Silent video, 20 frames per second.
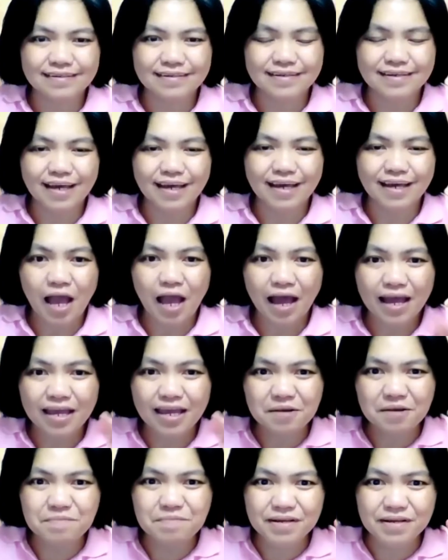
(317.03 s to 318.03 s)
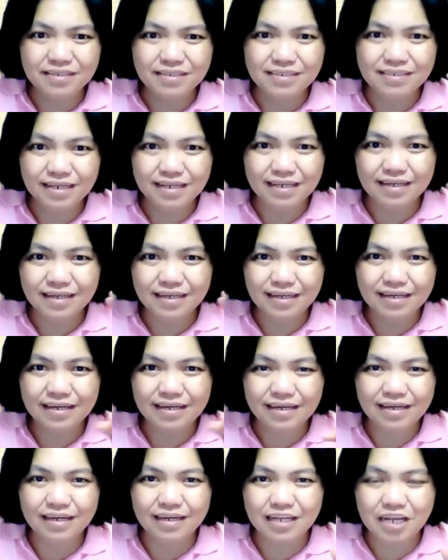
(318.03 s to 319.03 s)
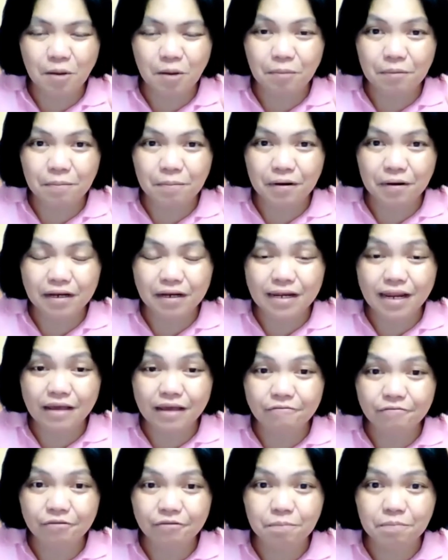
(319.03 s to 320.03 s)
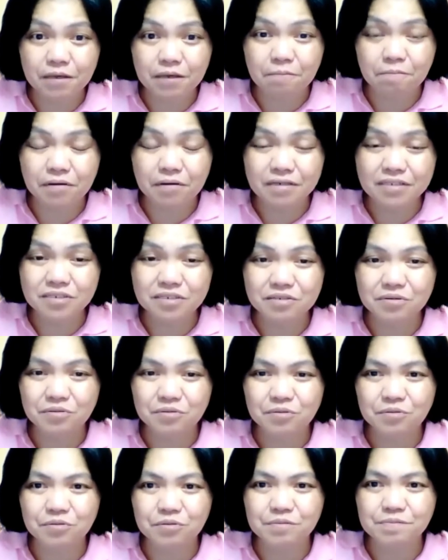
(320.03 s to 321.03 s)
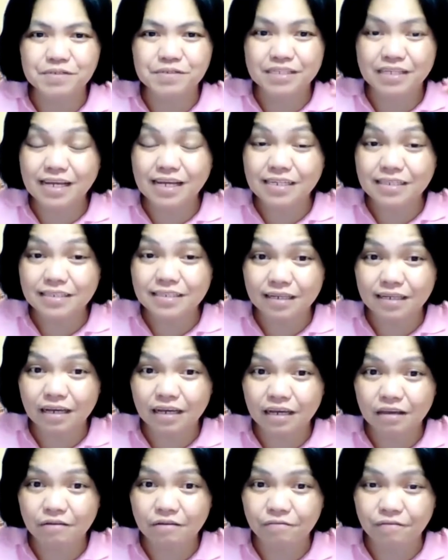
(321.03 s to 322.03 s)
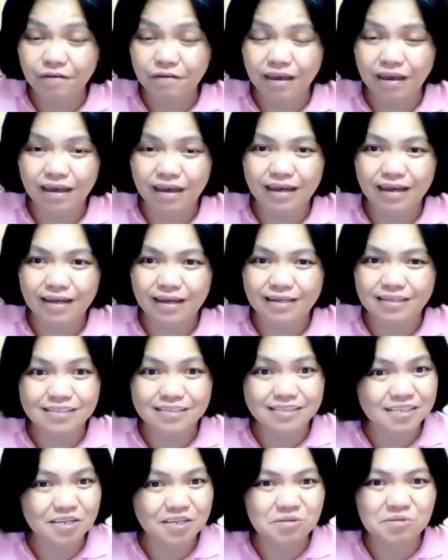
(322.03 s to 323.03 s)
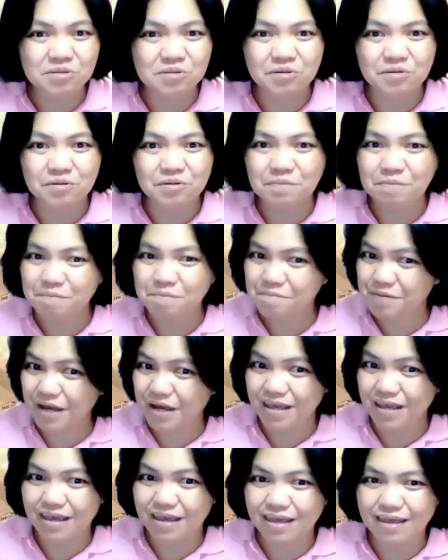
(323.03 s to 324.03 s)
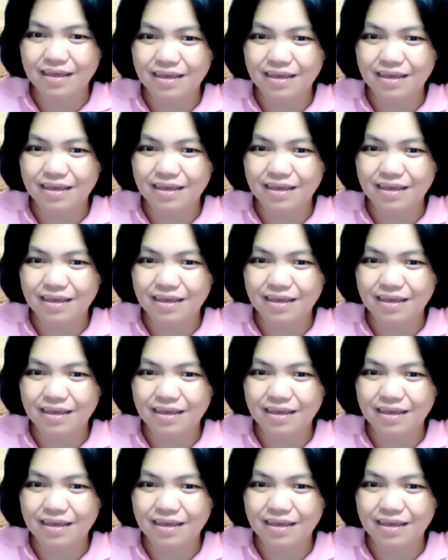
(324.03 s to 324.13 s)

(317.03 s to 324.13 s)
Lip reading: Hi Admin Celine, happy birthday from Big Boss Group. Stay safe and see you soon, bye.